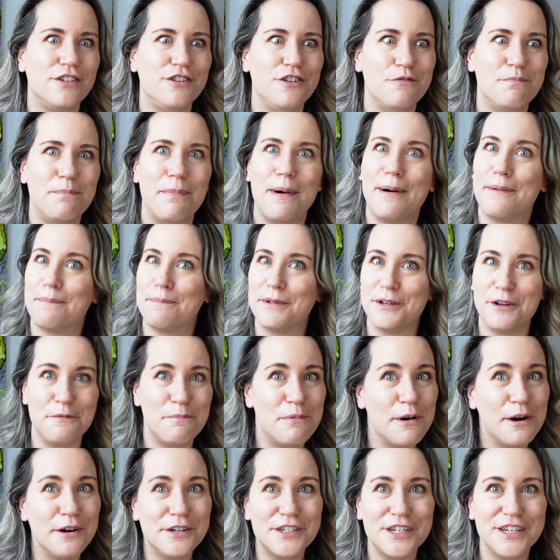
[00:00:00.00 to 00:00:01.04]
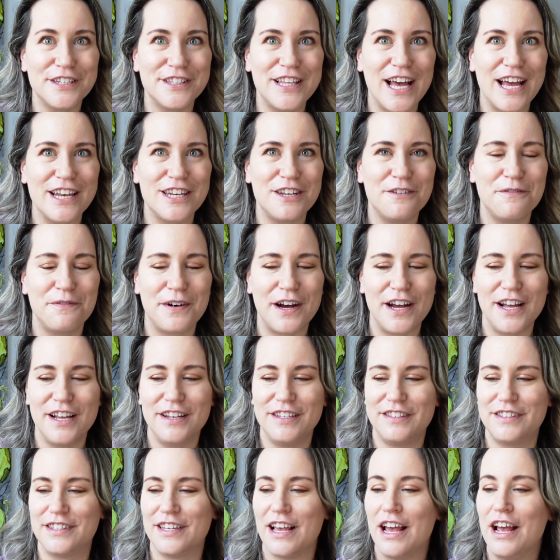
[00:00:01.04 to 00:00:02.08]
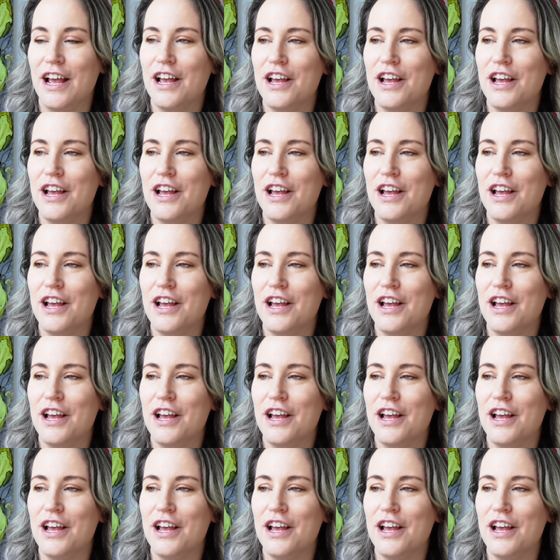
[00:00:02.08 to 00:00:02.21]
You purchase that device,